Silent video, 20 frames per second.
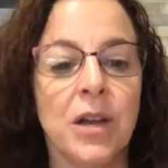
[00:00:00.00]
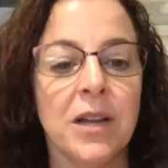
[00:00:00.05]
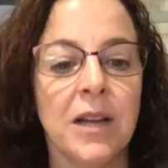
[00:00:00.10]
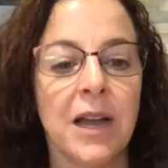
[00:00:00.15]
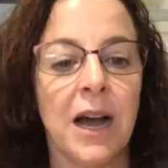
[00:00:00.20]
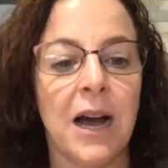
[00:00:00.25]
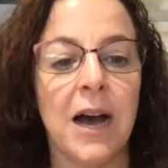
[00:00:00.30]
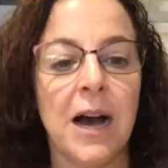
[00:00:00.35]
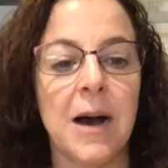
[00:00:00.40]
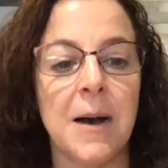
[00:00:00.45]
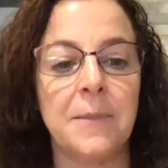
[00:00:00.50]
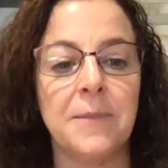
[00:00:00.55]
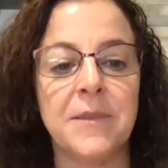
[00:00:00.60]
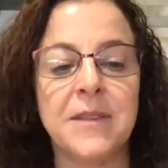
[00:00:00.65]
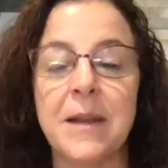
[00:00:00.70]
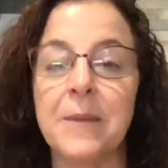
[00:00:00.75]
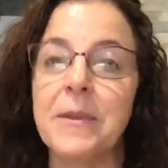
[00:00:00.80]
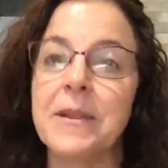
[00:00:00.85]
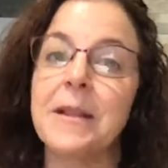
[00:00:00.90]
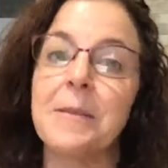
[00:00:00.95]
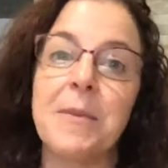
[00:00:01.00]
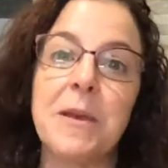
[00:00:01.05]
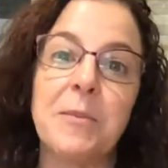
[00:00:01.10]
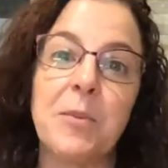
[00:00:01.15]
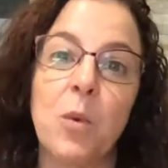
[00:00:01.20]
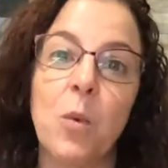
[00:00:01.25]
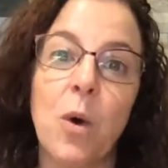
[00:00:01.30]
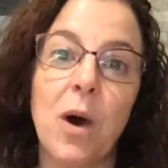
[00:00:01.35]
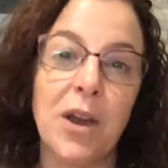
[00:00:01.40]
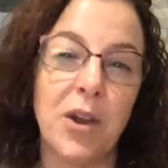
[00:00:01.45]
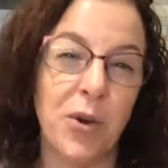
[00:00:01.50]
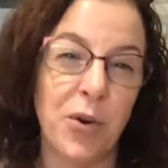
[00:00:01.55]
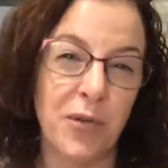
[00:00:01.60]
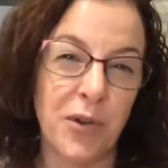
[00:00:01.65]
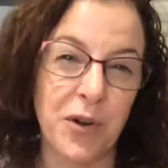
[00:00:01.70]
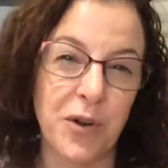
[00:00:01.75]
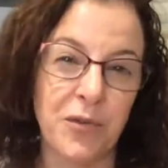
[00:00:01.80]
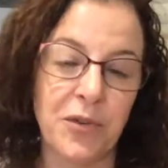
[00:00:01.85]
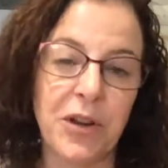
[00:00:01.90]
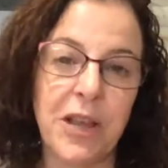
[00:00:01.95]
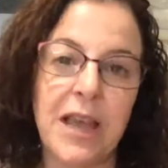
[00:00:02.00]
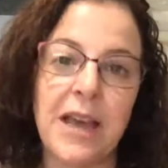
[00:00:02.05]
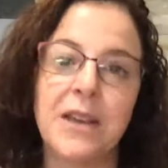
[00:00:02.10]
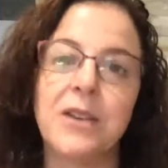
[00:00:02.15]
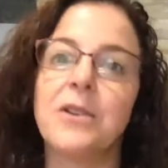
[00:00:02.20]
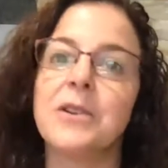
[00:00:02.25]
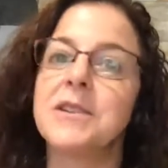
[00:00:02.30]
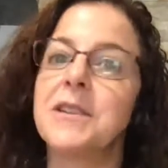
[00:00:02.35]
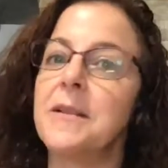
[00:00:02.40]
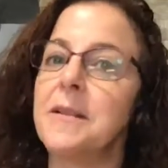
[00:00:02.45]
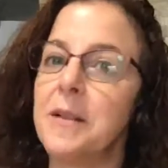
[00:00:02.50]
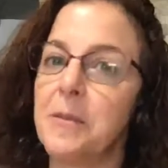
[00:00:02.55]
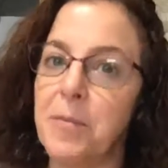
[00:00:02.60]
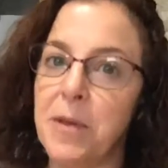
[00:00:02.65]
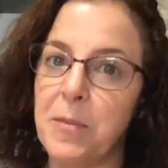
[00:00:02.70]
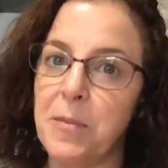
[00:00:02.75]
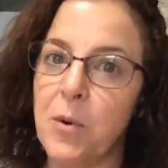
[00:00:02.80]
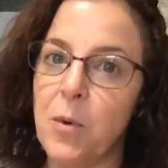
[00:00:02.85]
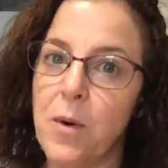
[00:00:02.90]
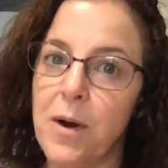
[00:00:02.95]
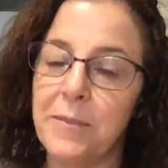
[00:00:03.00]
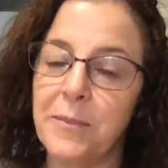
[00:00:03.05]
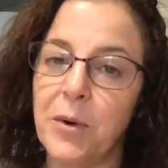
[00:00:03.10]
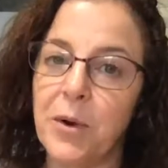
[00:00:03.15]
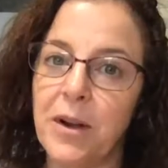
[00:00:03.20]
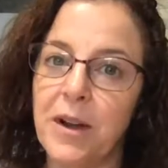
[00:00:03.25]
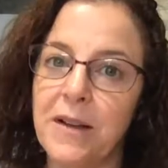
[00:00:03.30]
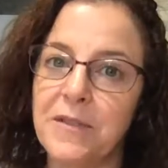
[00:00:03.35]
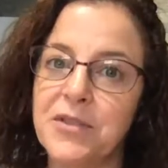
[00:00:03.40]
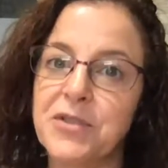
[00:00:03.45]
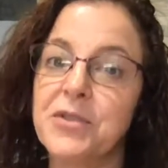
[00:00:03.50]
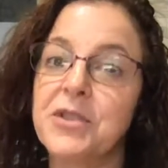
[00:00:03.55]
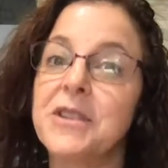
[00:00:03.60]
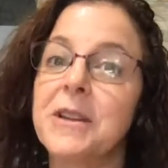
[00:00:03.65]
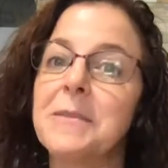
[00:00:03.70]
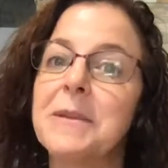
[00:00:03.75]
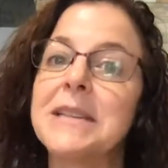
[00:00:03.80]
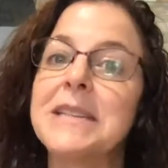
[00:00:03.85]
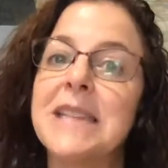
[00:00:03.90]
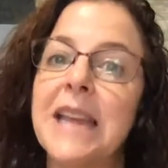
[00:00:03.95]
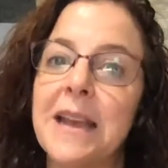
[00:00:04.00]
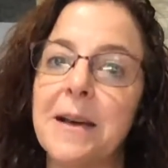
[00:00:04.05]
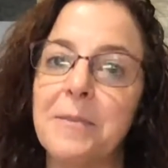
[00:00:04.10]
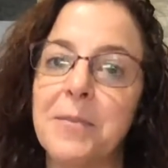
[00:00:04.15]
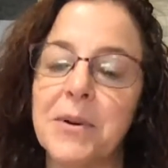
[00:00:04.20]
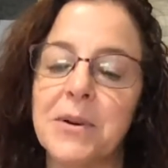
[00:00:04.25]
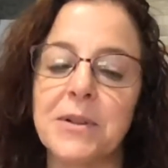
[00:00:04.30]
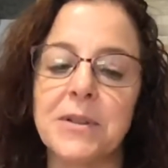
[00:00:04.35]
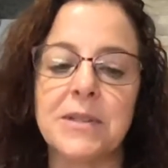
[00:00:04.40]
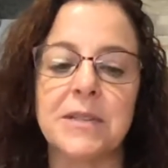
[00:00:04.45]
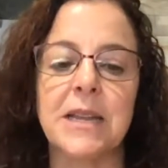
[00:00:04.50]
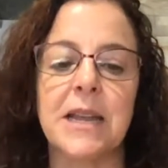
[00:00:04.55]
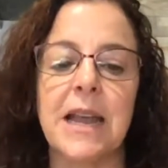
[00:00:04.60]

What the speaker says: something that people want over and over again, or something that people want more of. So some examples.